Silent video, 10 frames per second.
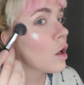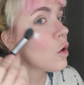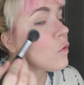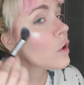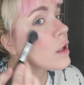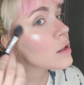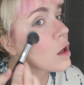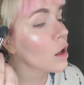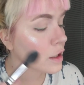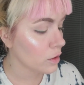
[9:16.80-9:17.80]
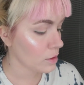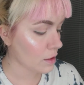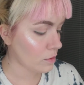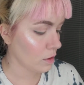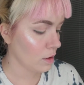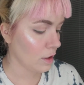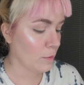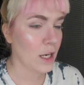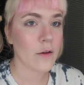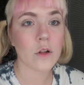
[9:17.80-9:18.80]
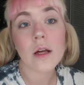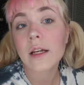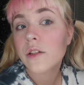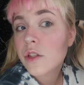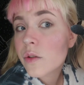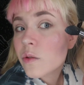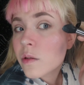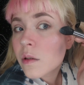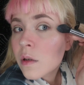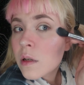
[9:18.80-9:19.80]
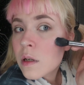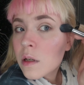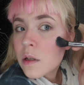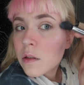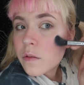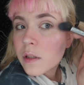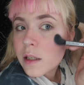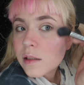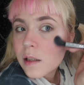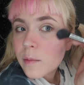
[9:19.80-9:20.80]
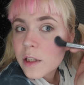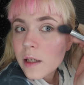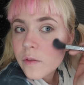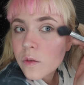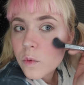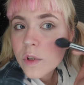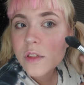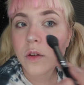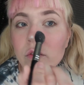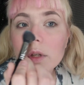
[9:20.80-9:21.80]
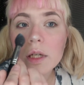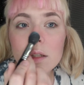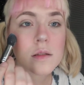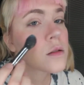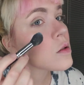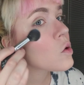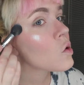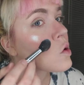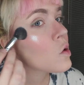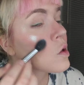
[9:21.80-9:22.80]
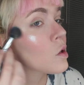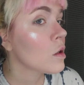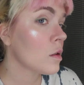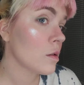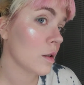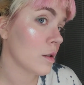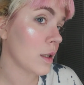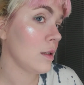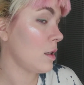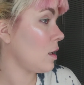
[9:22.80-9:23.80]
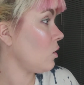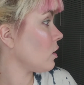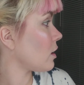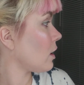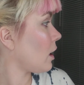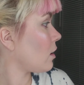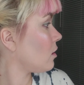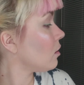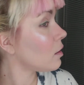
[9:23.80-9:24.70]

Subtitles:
Hopefully this audio sounds good. I've been having a lot of issues. So if it doesn't, I might have to voice over this. So as you can see, look at that.